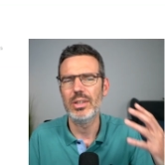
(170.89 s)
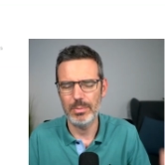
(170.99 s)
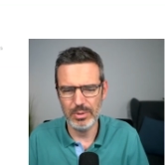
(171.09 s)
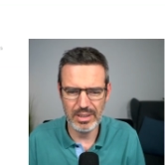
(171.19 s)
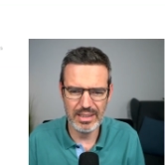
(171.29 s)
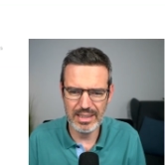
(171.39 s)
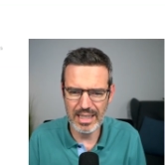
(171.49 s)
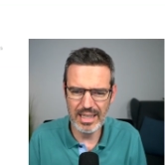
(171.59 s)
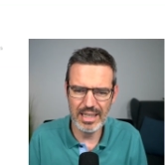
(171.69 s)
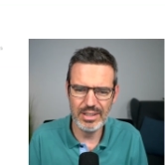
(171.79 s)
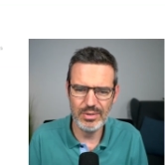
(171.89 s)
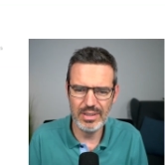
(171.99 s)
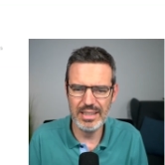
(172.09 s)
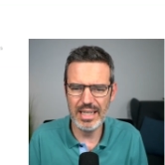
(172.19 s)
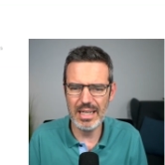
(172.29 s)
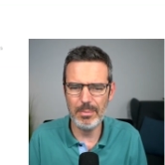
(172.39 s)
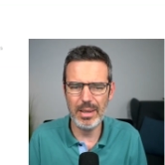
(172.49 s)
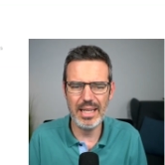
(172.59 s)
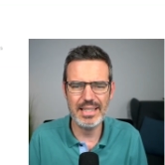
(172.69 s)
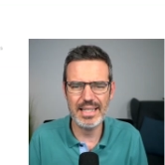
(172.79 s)
you're putting the data into the
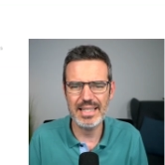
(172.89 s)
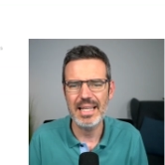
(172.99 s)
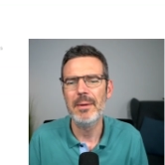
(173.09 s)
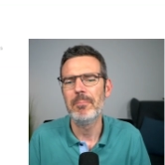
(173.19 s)
databases,